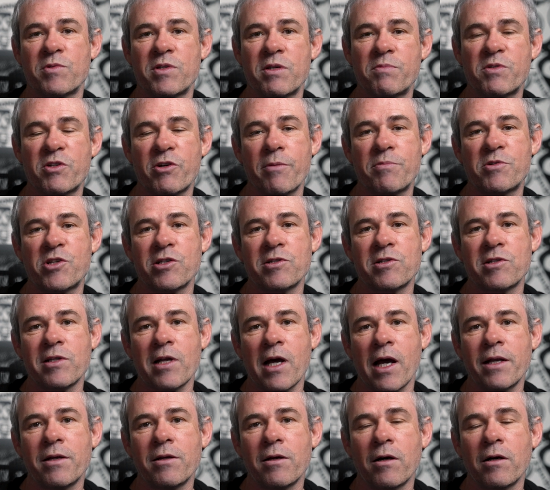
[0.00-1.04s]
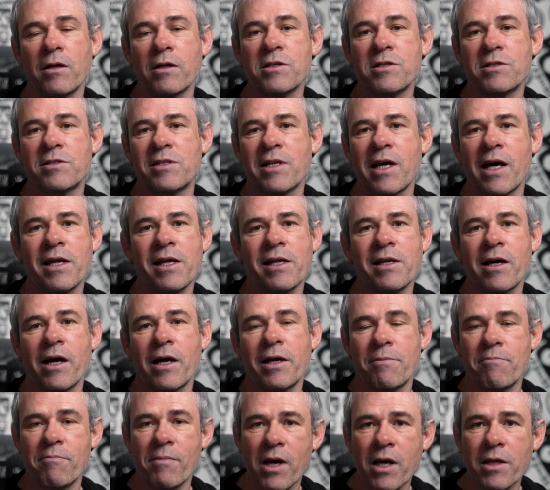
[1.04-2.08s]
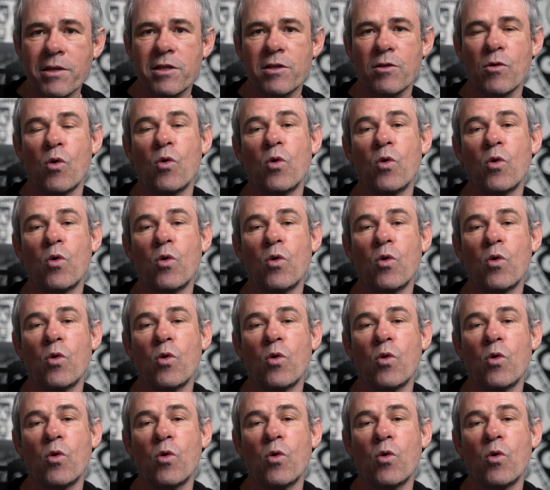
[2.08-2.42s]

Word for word: Subscription's $9.99 a month